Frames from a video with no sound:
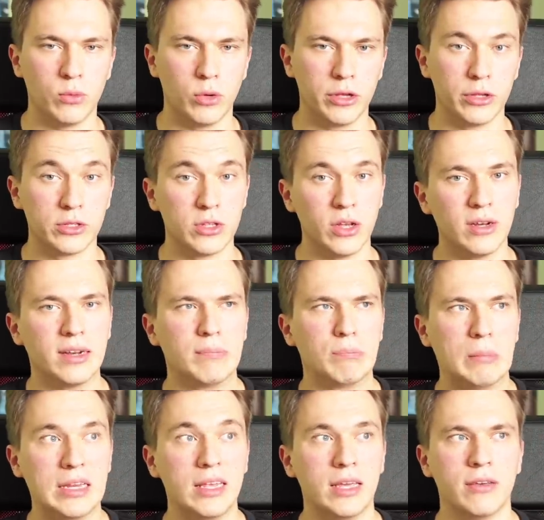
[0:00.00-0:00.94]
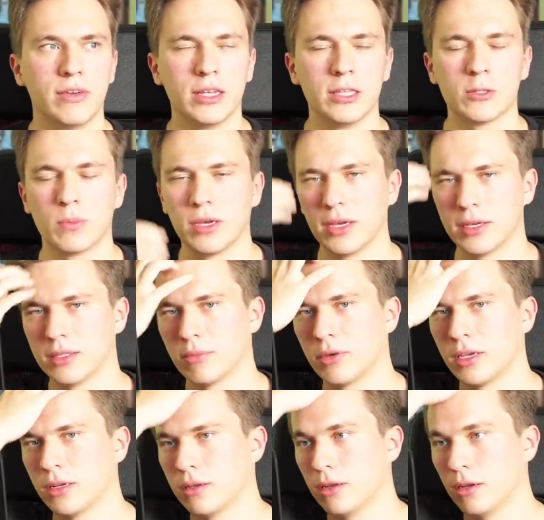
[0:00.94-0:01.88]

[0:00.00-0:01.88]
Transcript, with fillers: where there's not many events, because I mean,